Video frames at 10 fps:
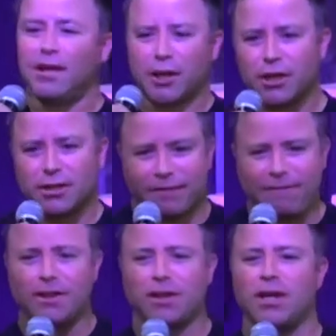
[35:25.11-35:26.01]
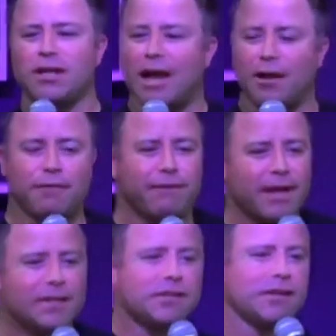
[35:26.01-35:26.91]
Good. I felt good. I could
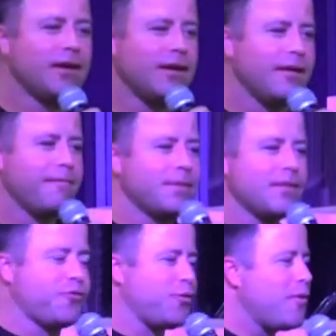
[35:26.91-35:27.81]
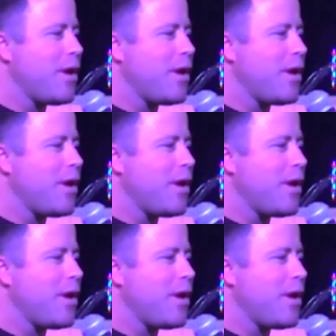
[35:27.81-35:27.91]
finish 10